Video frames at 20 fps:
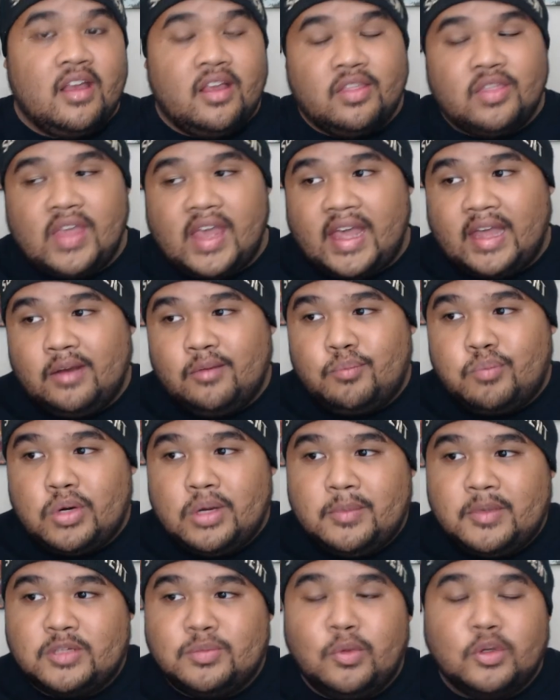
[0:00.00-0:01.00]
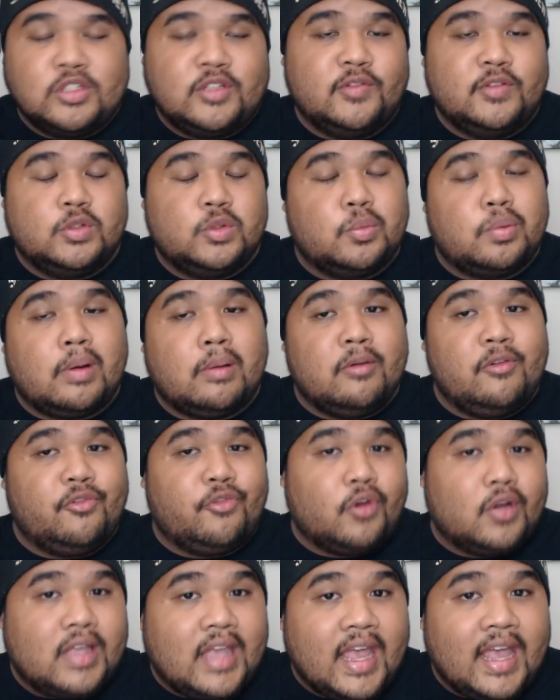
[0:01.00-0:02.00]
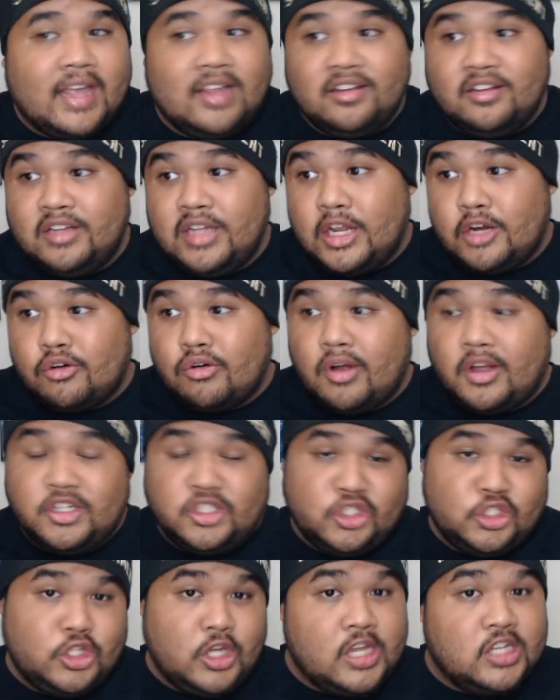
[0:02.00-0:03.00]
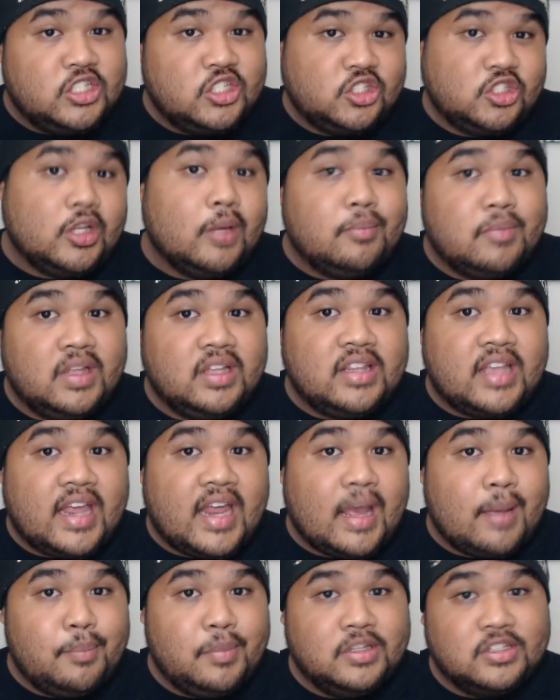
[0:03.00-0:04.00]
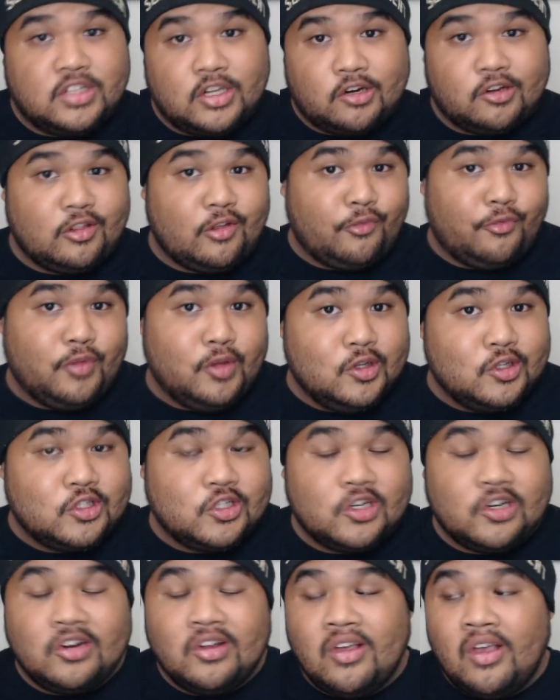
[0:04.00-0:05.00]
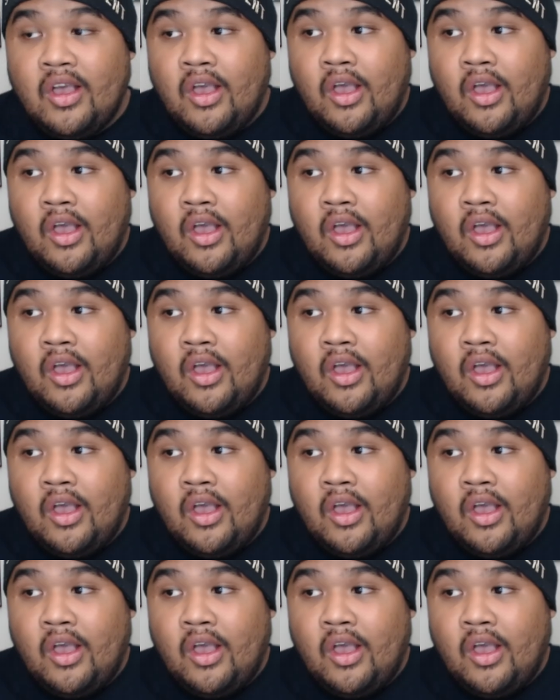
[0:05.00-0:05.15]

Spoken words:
that pretty much most of us will probably forget later on changes something that happens later on in the future.